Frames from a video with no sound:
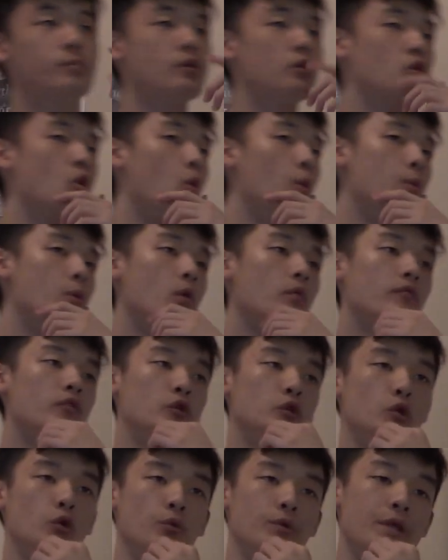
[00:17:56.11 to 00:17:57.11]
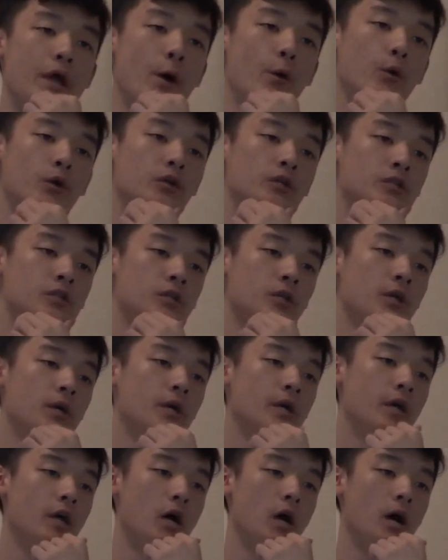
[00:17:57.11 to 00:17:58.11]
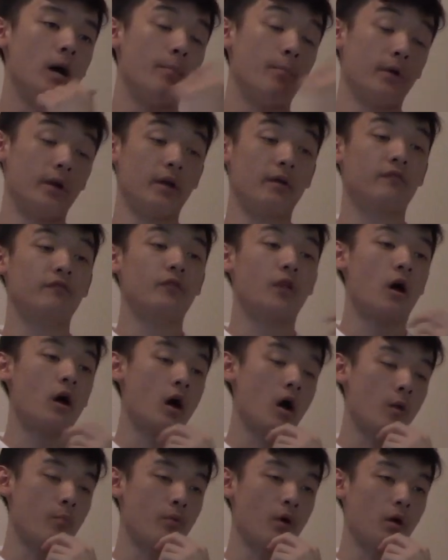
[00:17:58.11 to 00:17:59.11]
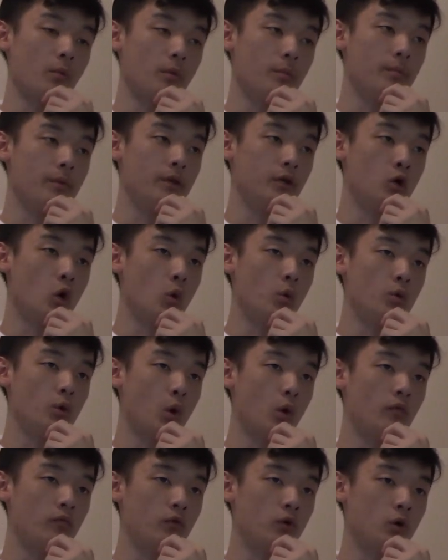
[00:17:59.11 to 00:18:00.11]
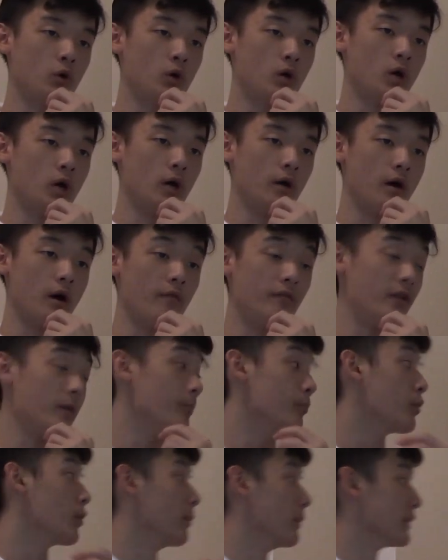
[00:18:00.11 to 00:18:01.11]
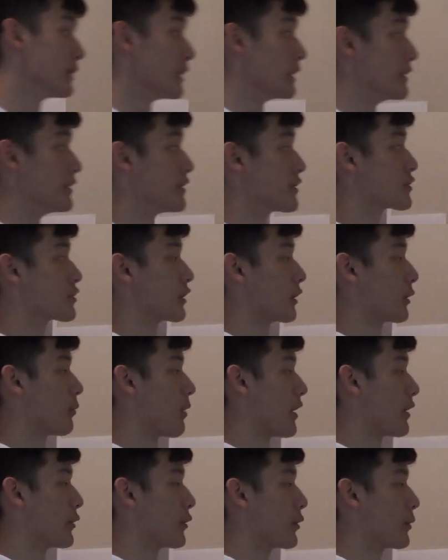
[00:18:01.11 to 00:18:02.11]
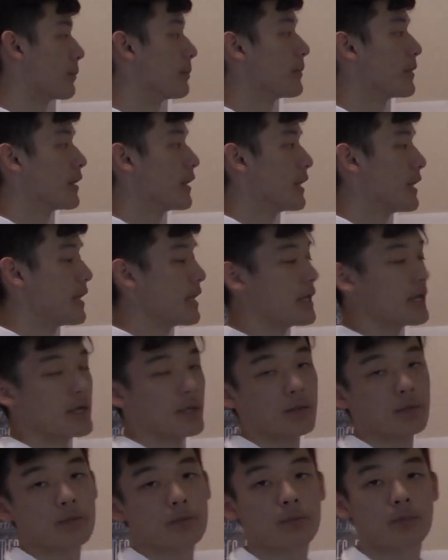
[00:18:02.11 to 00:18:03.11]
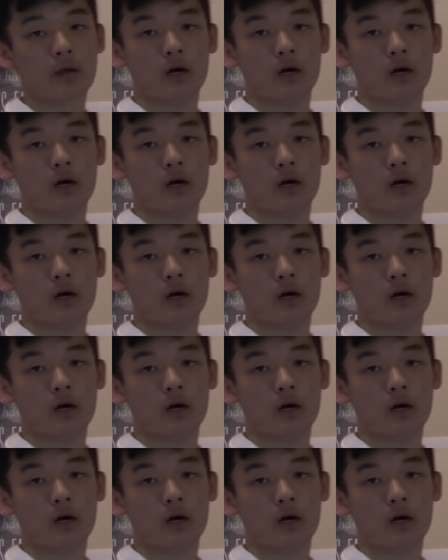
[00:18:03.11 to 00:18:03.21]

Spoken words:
be going over neural networks, but if not, I'll probably be going over of implementing this thing right here in